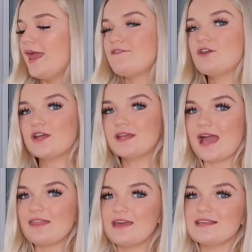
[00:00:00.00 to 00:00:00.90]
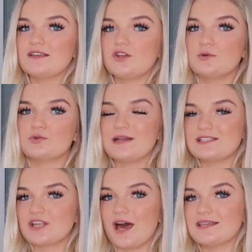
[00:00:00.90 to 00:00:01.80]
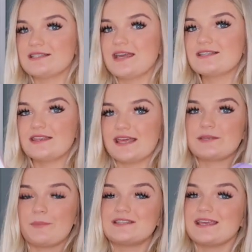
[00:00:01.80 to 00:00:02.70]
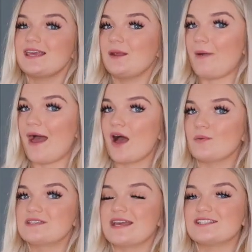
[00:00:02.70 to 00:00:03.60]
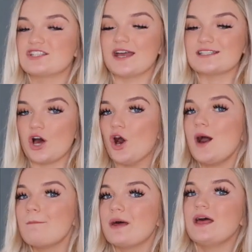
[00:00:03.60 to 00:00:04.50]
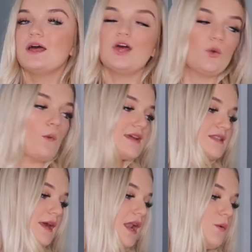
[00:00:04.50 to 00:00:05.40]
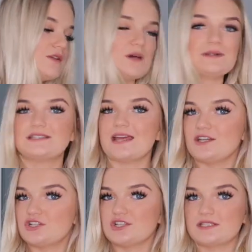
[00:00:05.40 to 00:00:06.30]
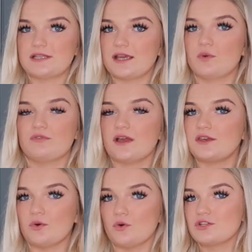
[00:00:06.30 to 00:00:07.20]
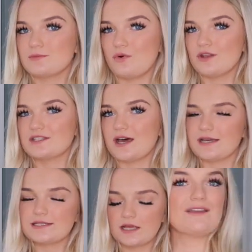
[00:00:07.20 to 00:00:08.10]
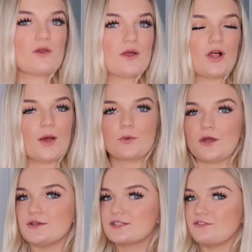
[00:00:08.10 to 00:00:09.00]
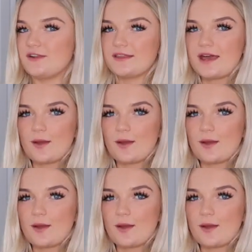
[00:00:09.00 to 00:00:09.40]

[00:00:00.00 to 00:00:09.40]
if you're gonna get this and you're between sizes, this particular pair I would say size up, whereas the other ones I would say just stick with like your smaller size. They give you a little up close because I feel like